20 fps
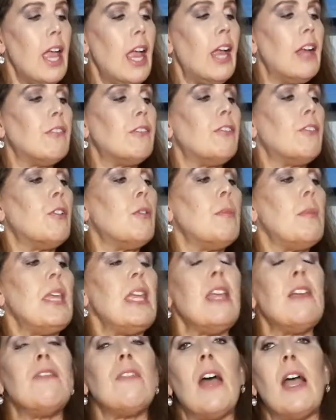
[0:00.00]
And for
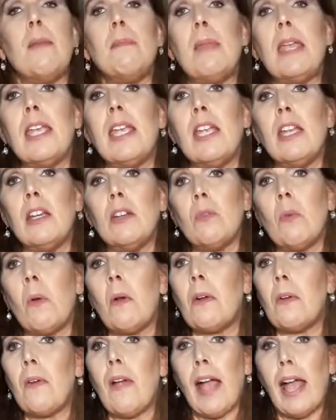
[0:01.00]
me, if I'm making an
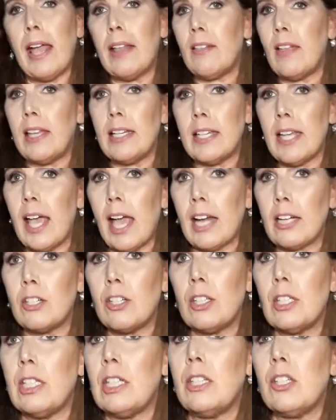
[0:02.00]
order, I like to
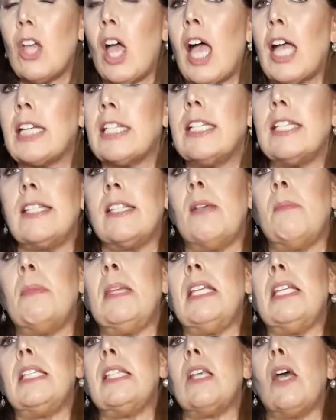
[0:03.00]
actually talk to
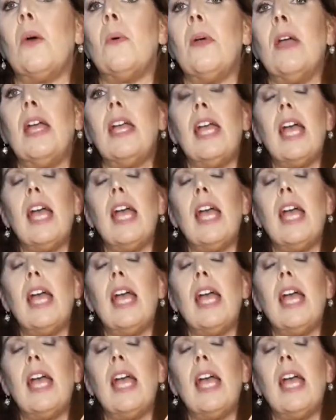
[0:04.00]
somebody. So